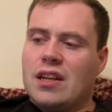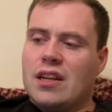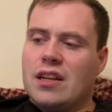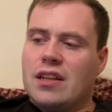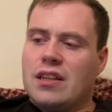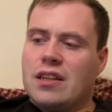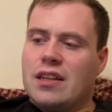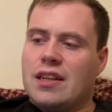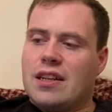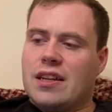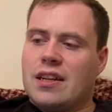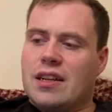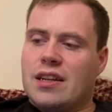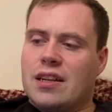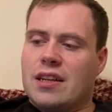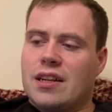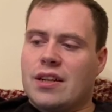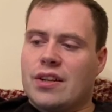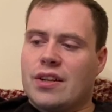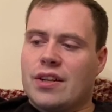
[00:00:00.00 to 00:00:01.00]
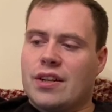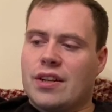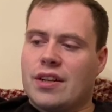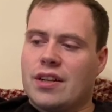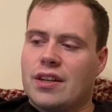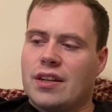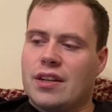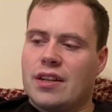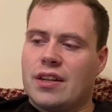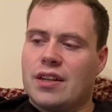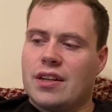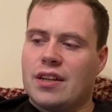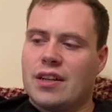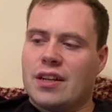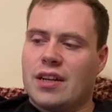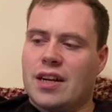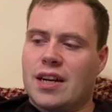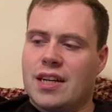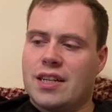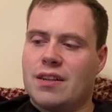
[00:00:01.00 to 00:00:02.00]
I
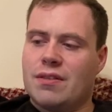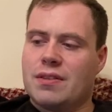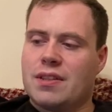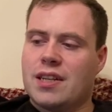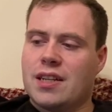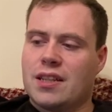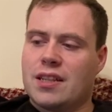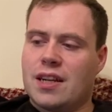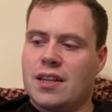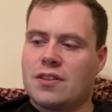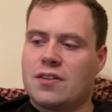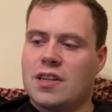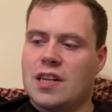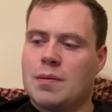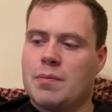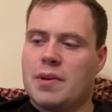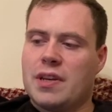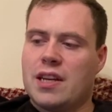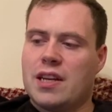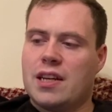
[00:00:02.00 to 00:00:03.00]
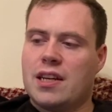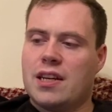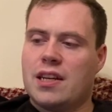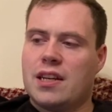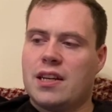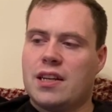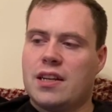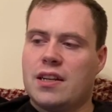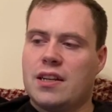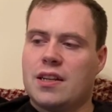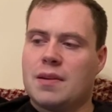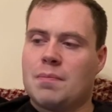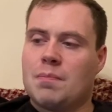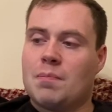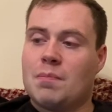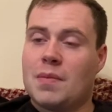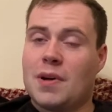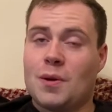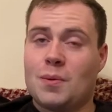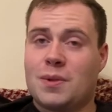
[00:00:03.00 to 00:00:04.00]
don't think that's going to be the
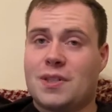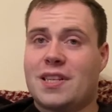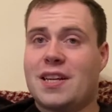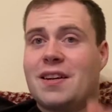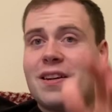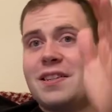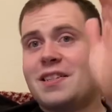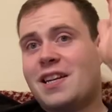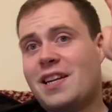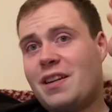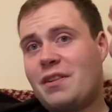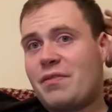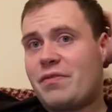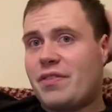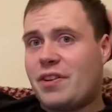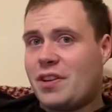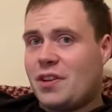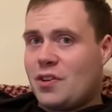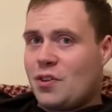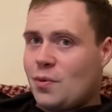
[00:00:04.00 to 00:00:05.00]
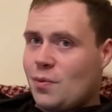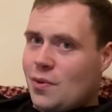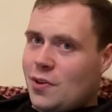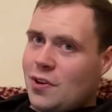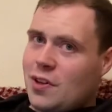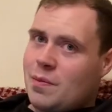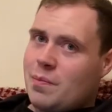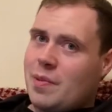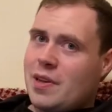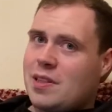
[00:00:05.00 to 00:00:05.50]
most entertaining fight in the world.